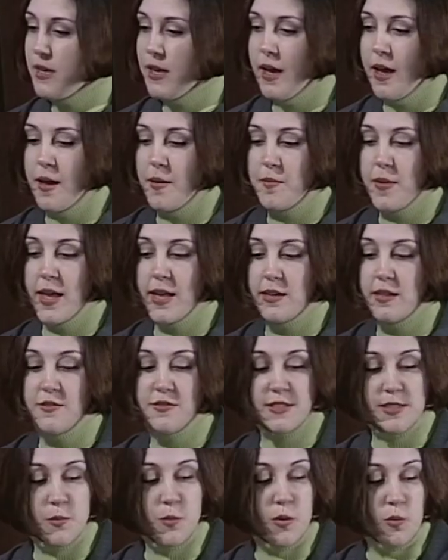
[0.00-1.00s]
And if
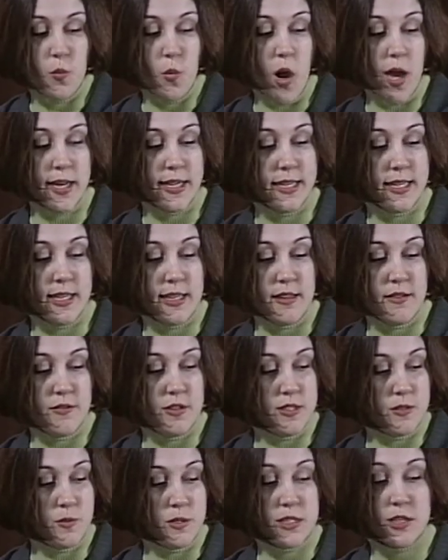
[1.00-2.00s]
someone wanted any of
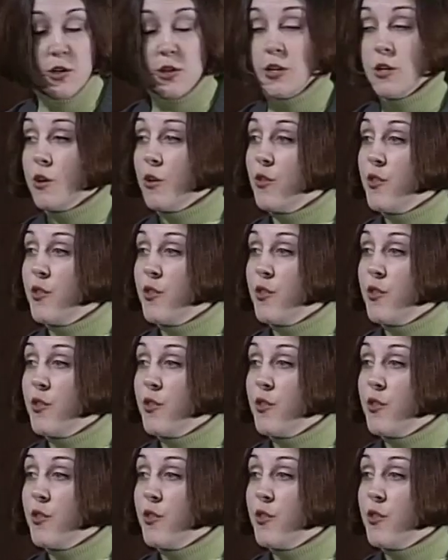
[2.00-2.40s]
this material,